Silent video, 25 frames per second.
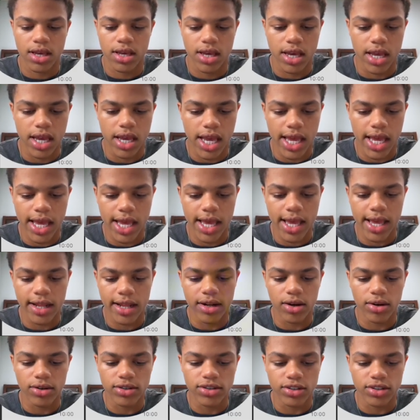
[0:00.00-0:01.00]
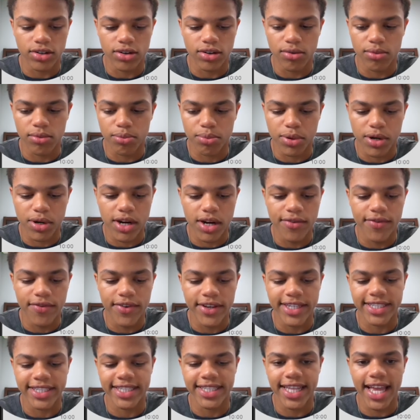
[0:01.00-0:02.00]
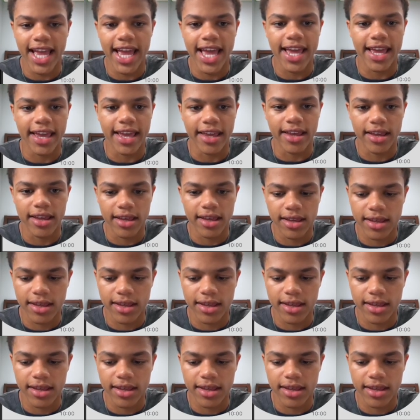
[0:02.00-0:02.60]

and also previous day